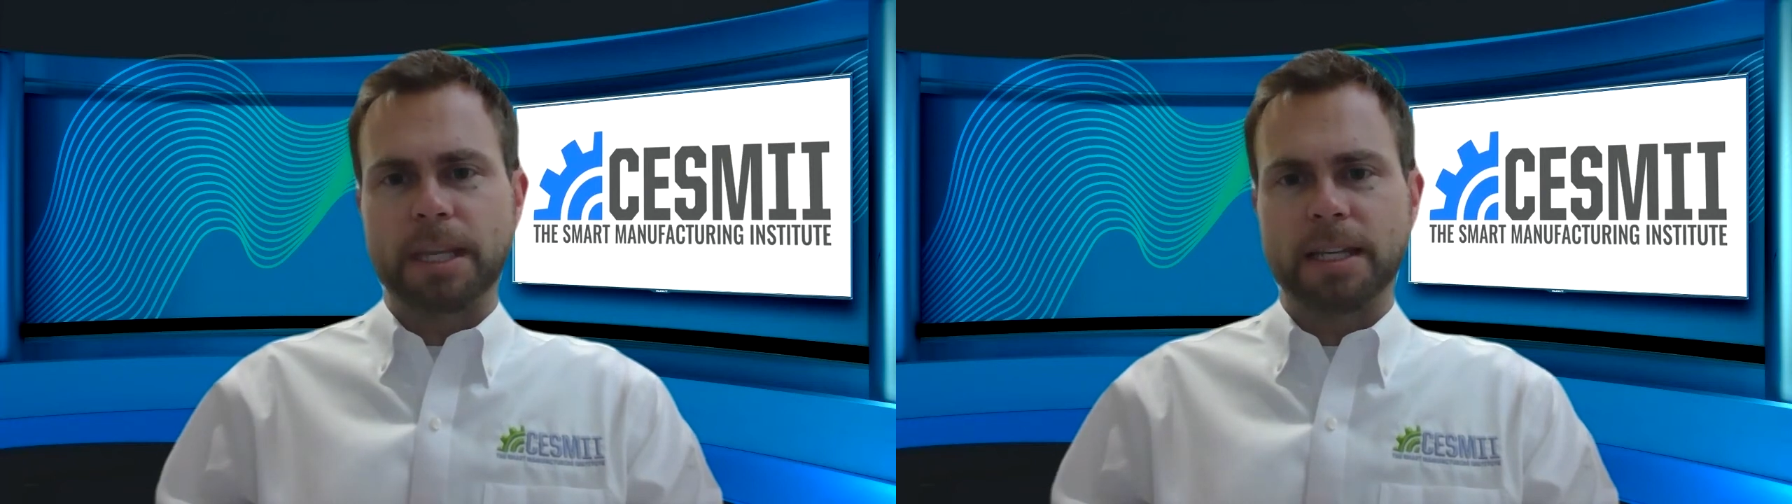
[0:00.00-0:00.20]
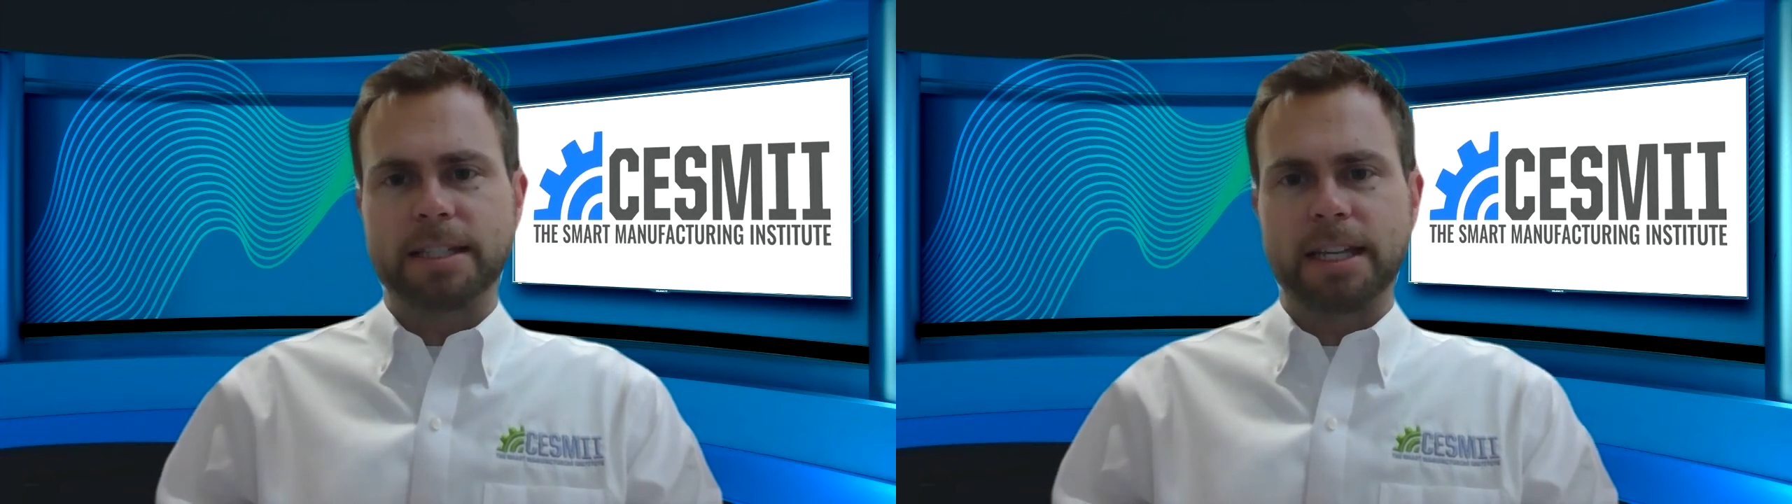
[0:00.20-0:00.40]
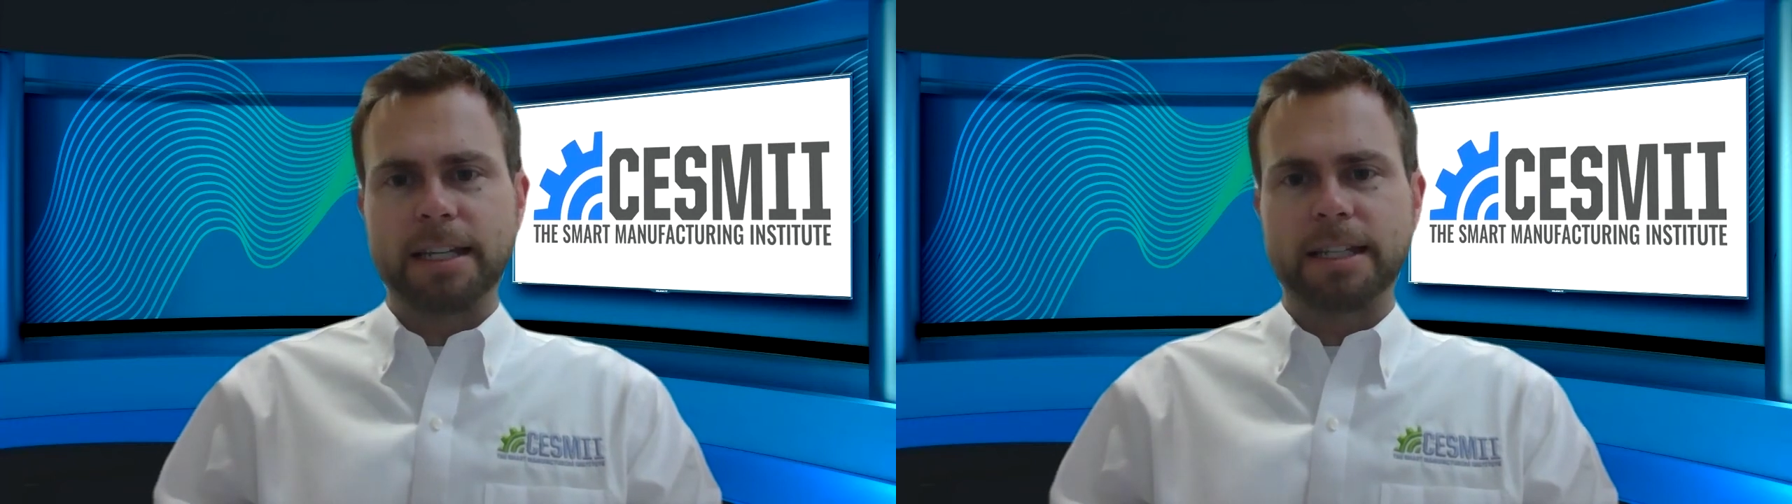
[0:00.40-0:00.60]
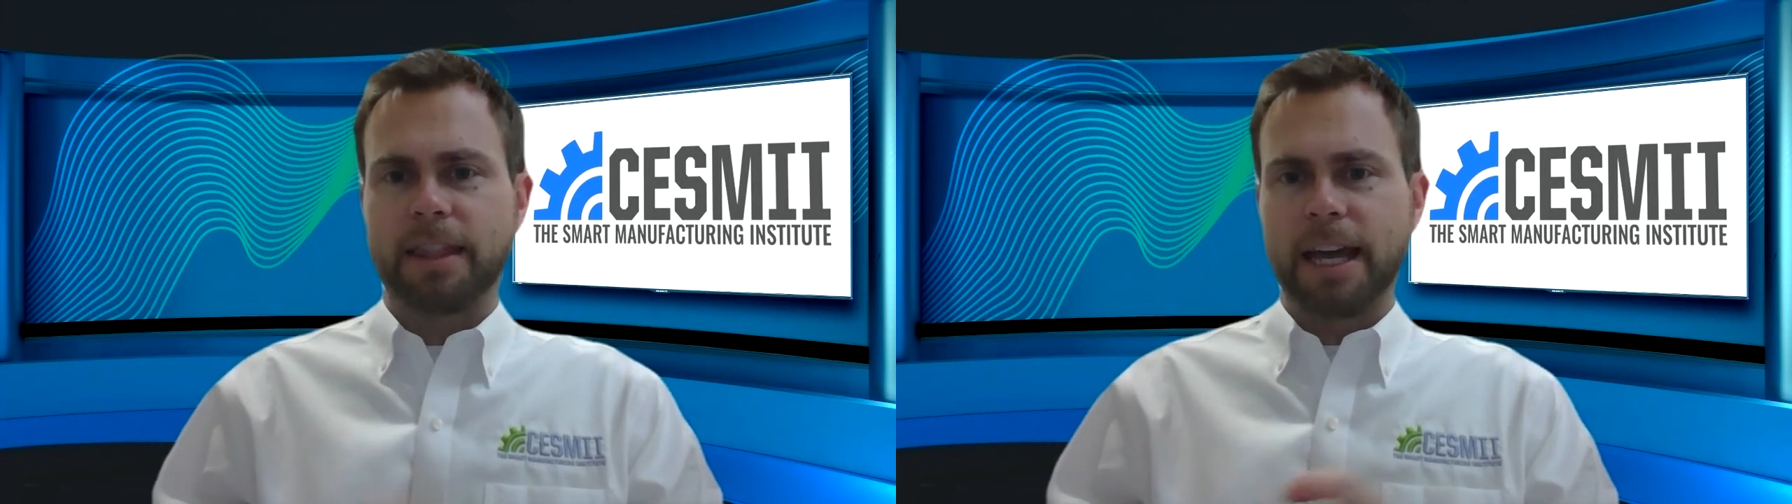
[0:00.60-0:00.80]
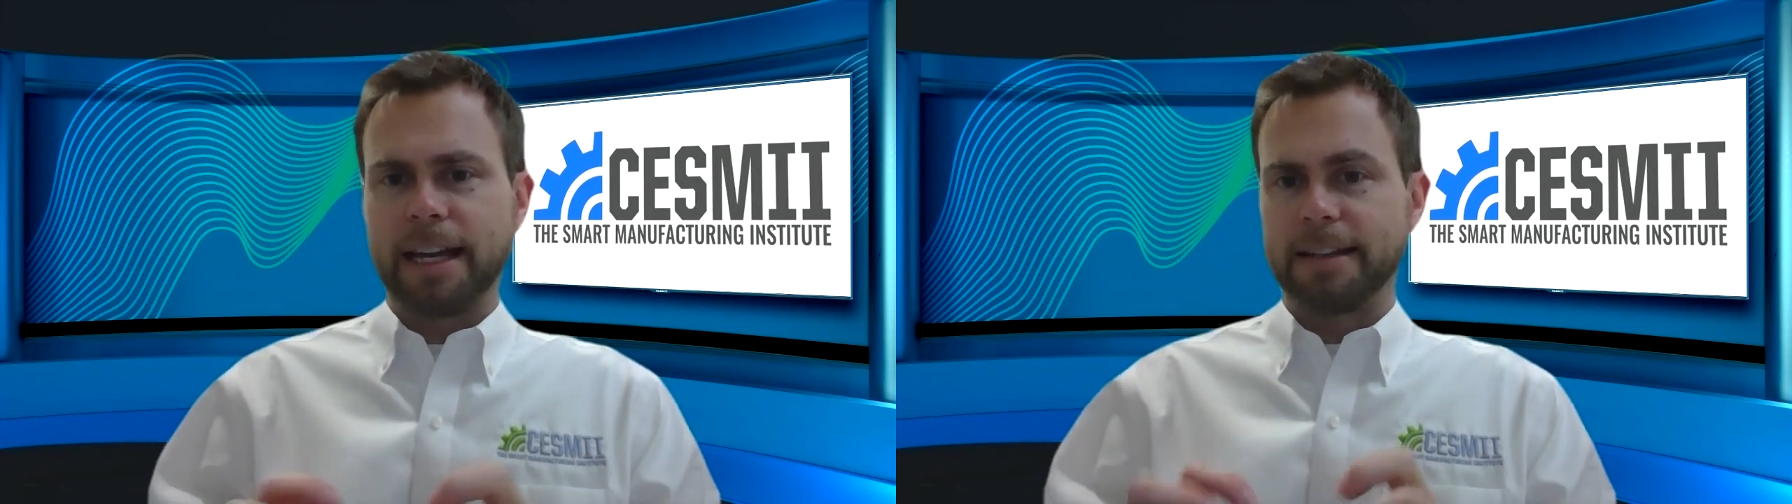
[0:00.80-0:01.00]
is
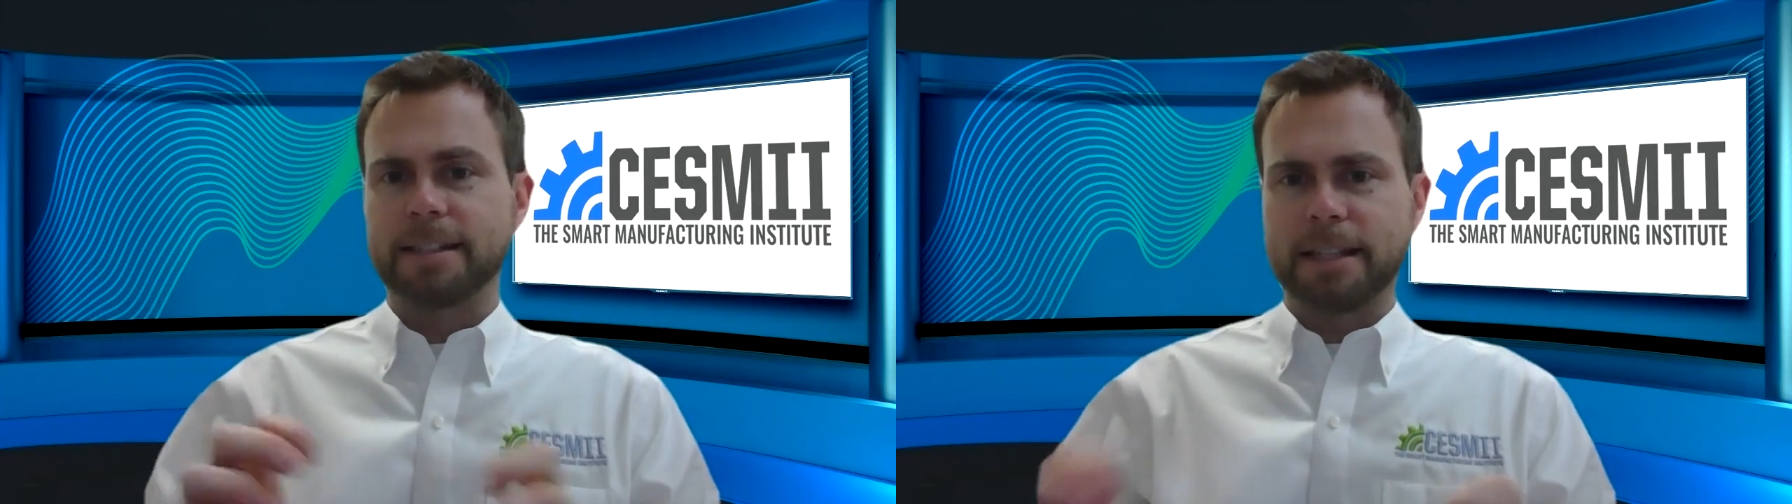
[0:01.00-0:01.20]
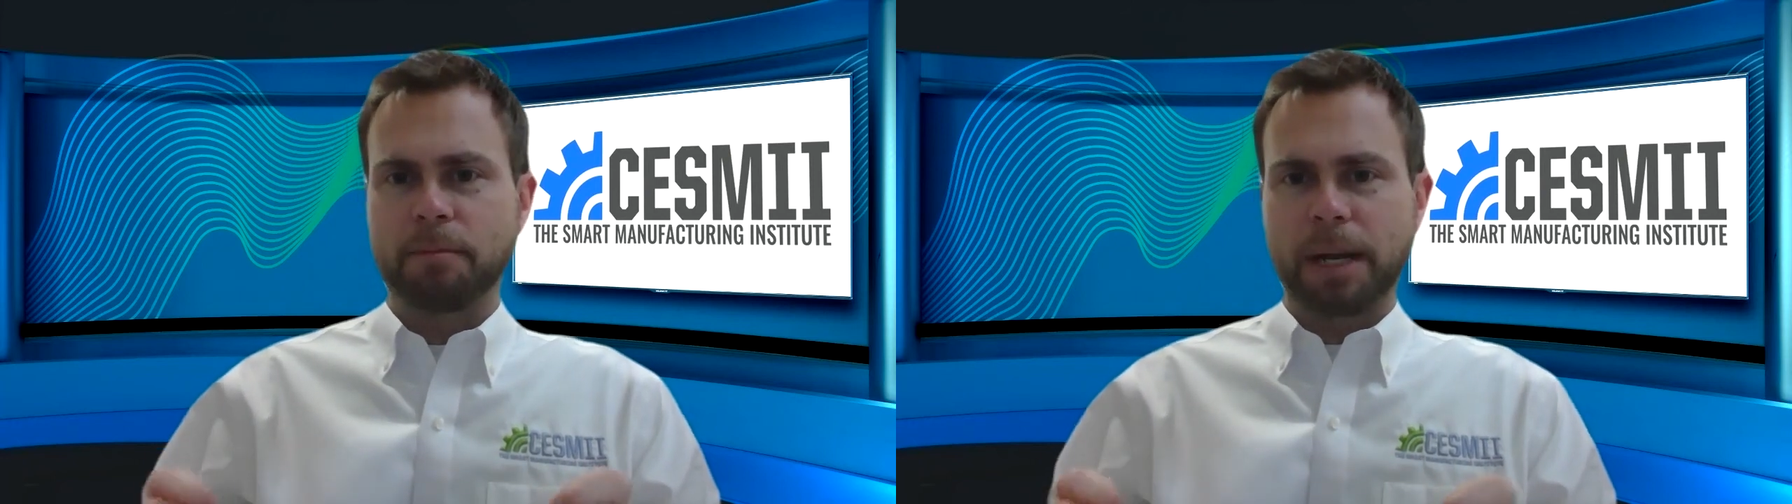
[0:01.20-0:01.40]
that some